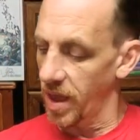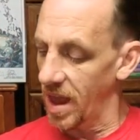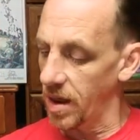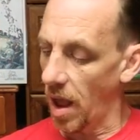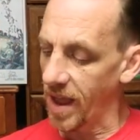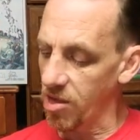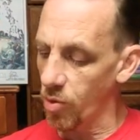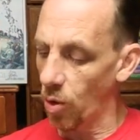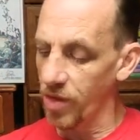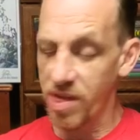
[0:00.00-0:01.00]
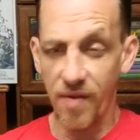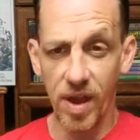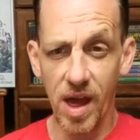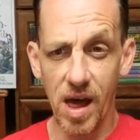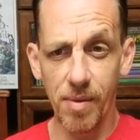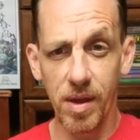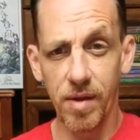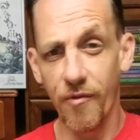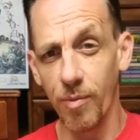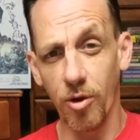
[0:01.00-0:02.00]
Again, I guess what all these have in
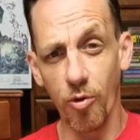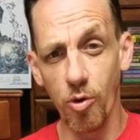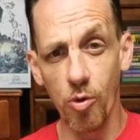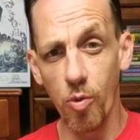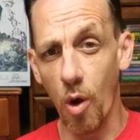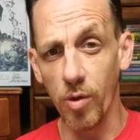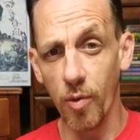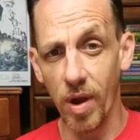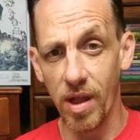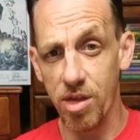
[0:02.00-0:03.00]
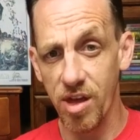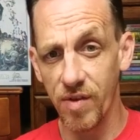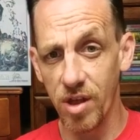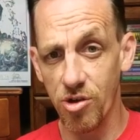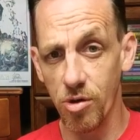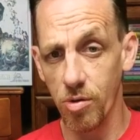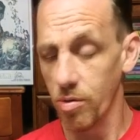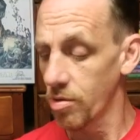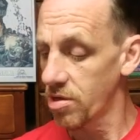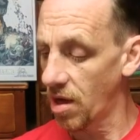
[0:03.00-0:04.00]
common, From the Crew only ran 7
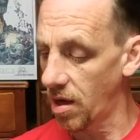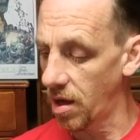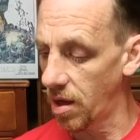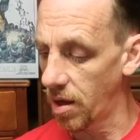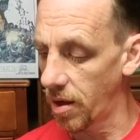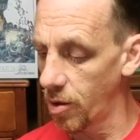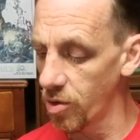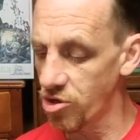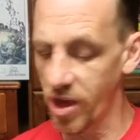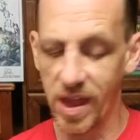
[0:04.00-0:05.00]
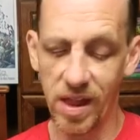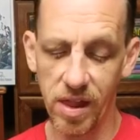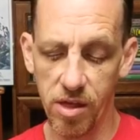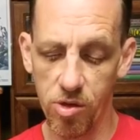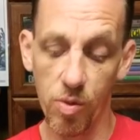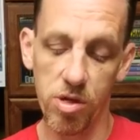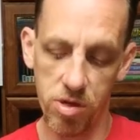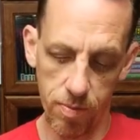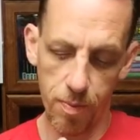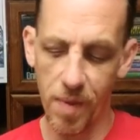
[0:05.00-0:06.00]
issues. Who is Jake Ellis was